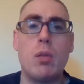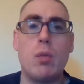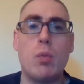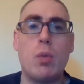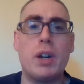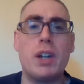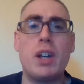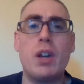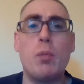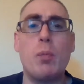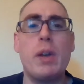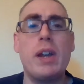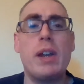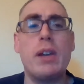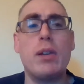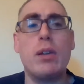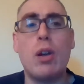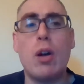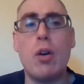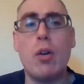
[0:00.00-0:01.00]
What can we
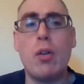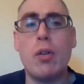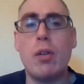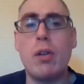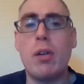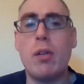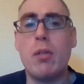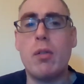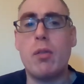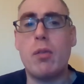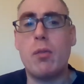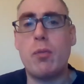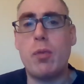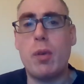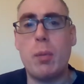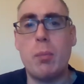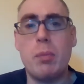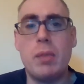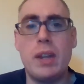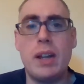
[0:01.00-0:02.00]
learn
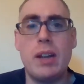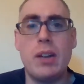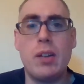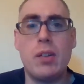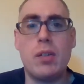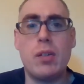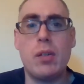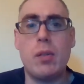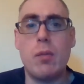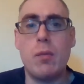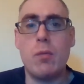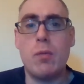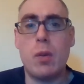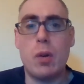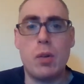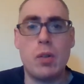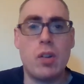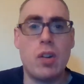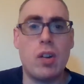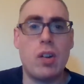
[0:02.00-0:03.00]
from these
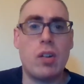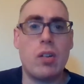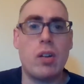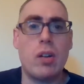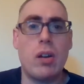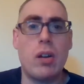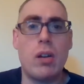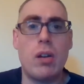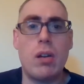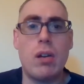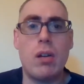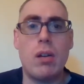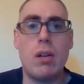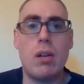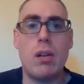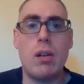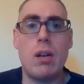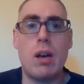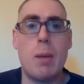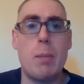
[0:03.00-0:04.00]
verses
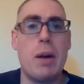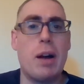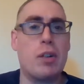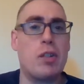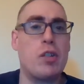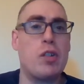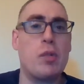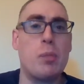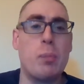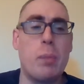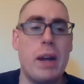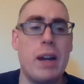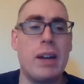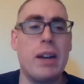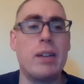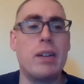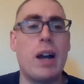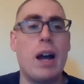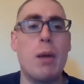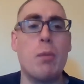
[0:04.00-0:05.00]
about
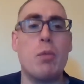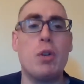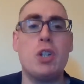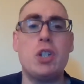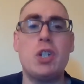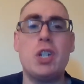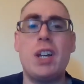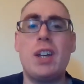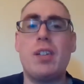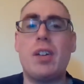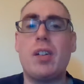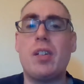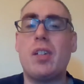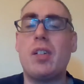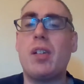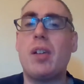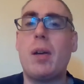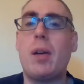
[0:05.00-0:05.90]
spending time with Jesus?